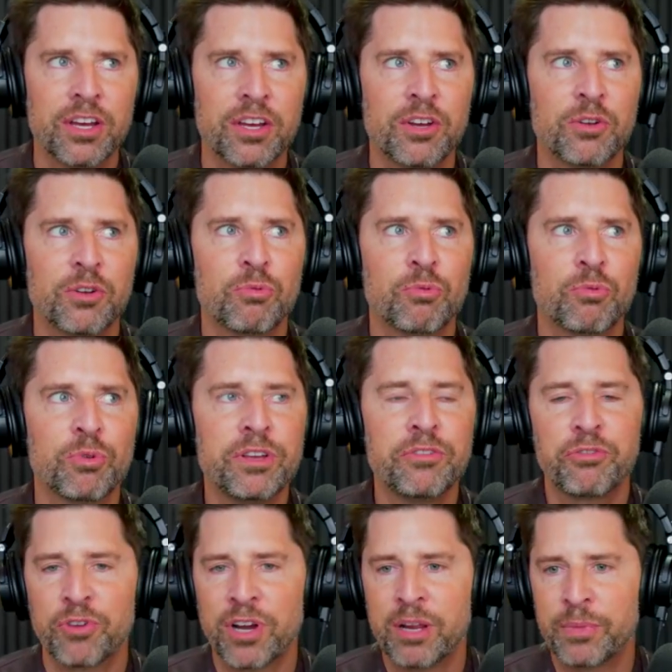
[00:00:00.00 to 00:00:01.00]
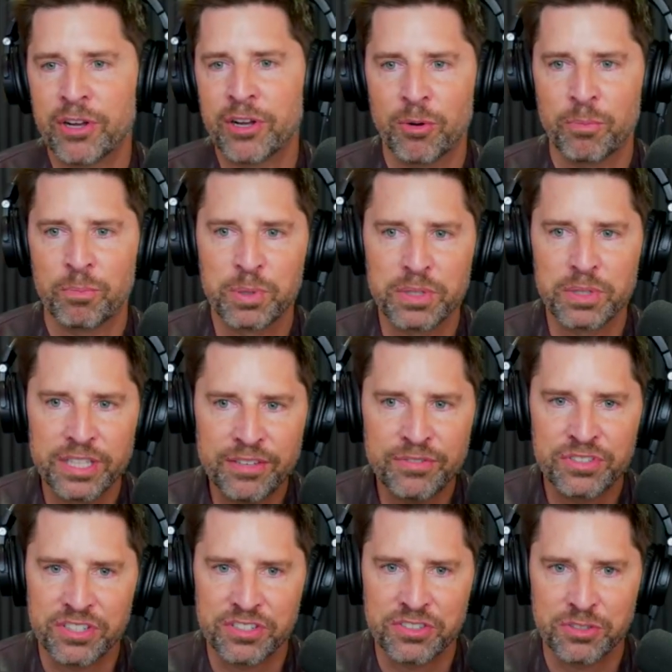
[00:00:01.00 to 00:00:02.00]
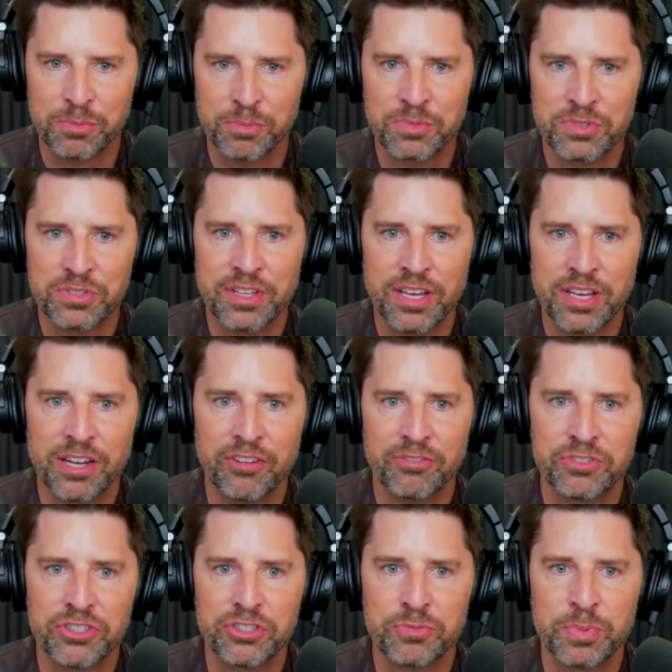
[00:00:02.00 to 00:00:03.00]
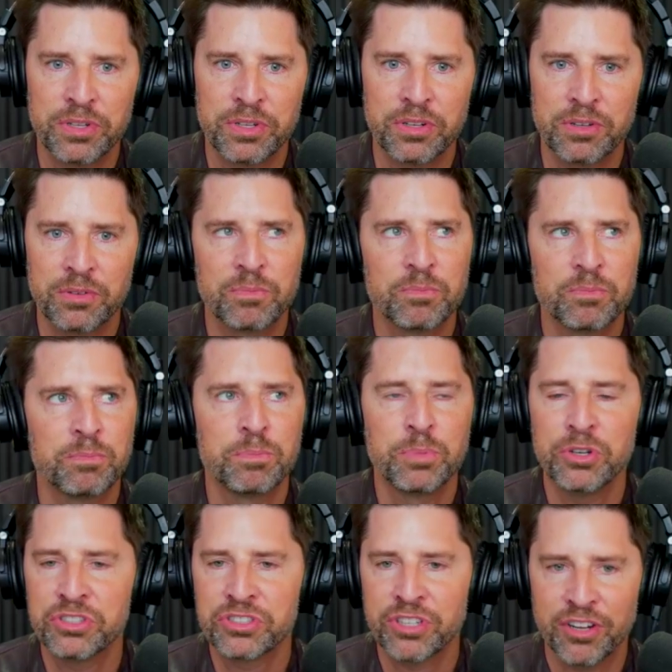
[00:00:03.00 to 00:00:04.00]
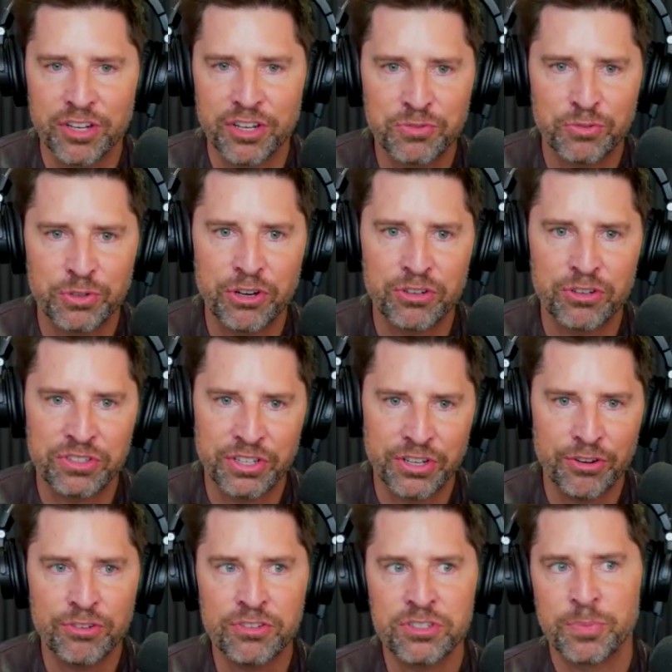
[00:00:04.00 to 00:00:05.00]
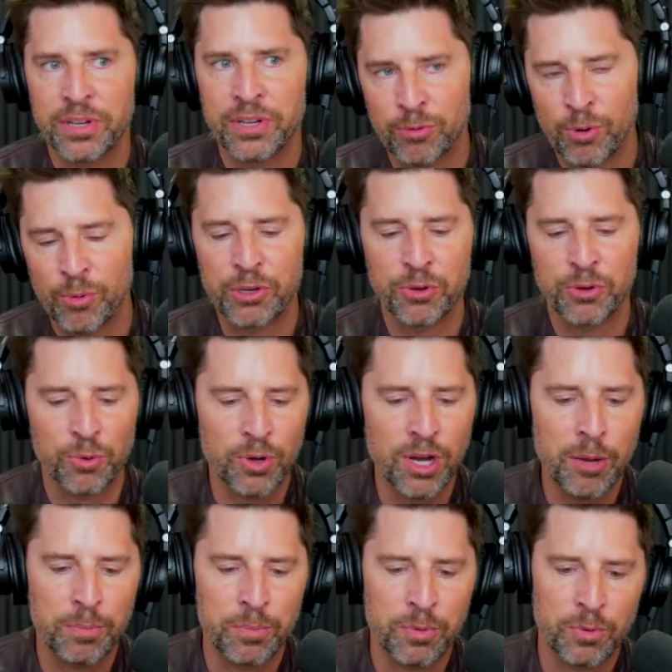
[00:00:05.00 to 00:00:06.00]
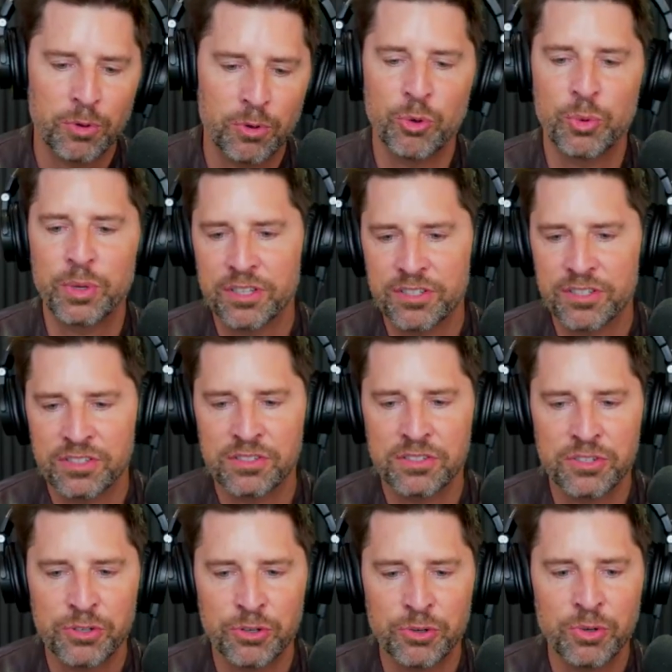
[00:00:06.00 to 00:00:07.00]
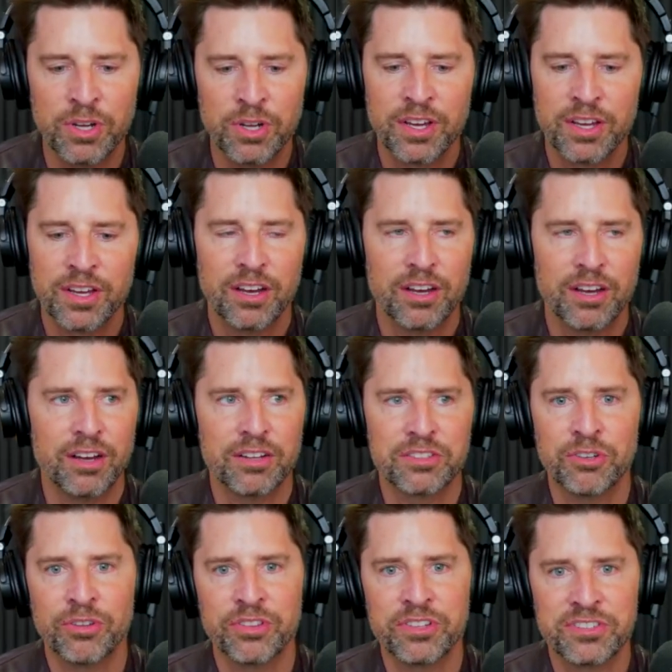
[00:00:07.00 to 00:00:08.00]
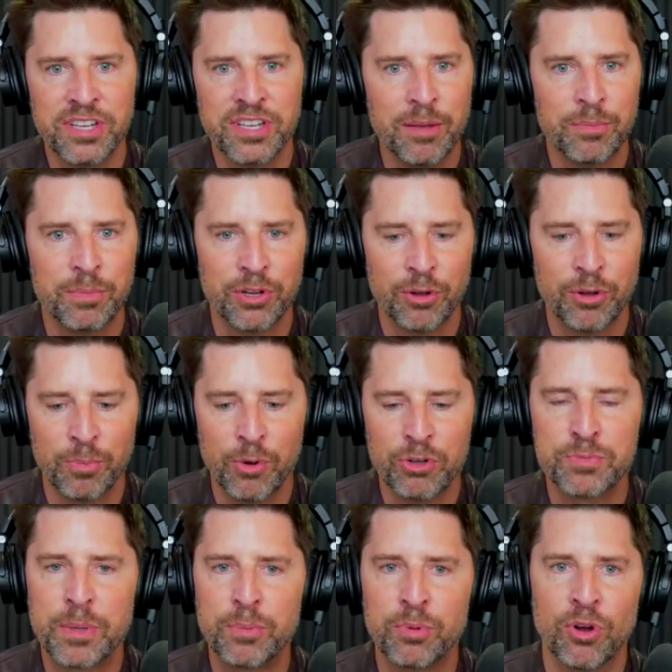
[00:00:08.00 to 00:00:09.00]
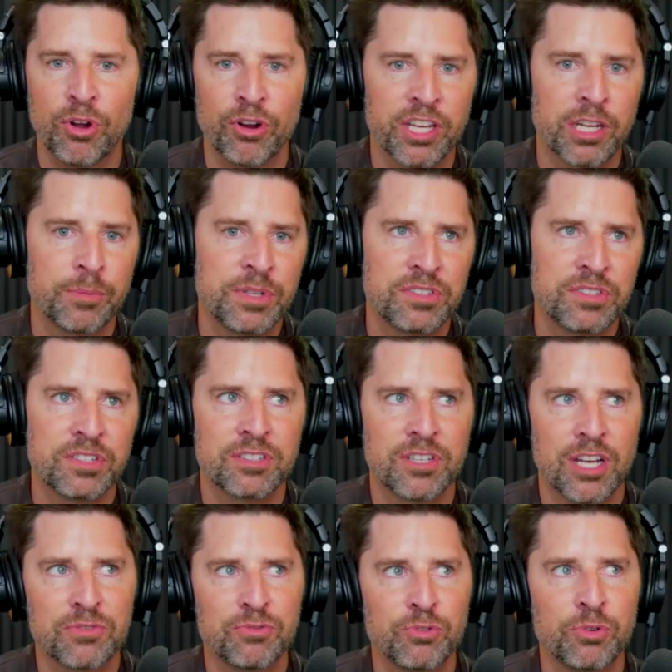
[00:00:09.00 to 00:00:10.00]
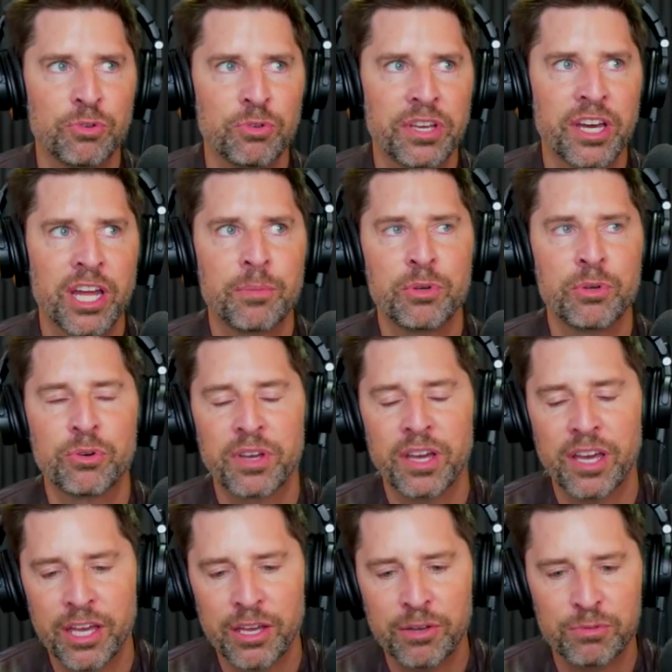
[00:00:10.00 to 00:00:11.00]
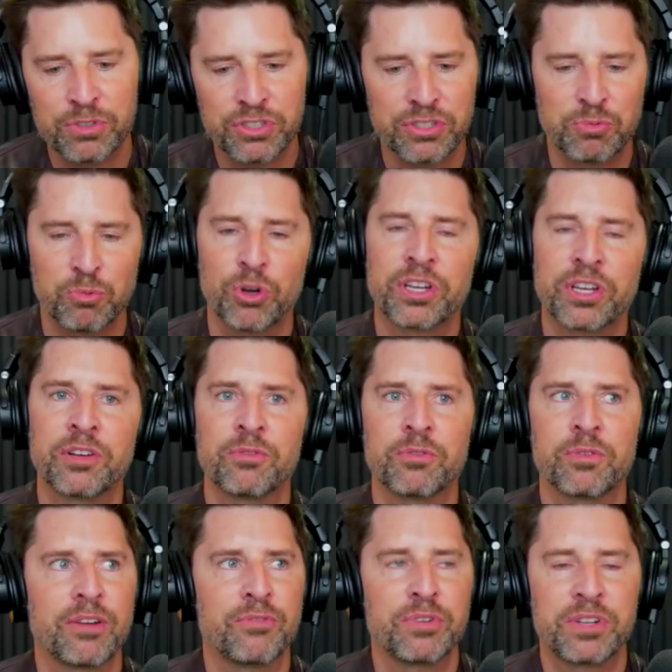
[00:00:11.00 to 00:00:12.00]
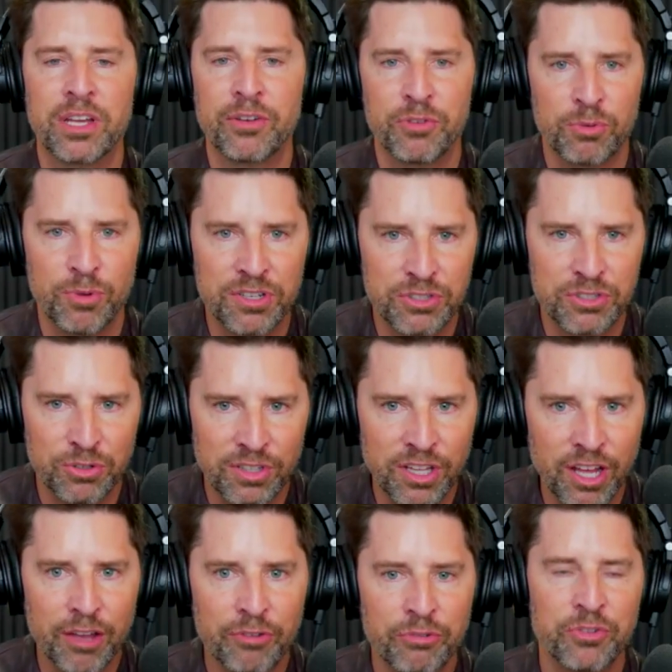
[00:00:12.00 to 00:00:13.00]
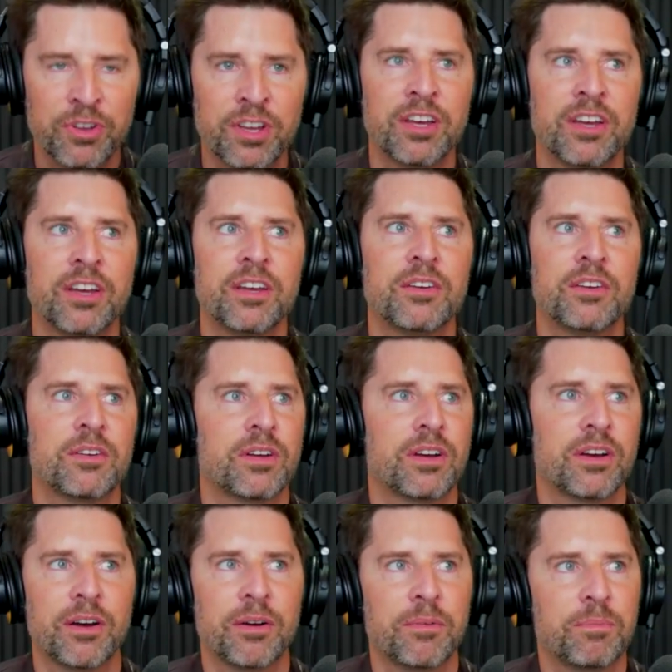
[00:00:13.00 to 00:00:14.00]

reframing our belief systems that have just been pushed on us for years and years, depending on where we grew up, who we listened to. Uh, it's all the same. You know, most people aren't going to be successful. You got to be okay with just working every day for the rest of your life. Uh,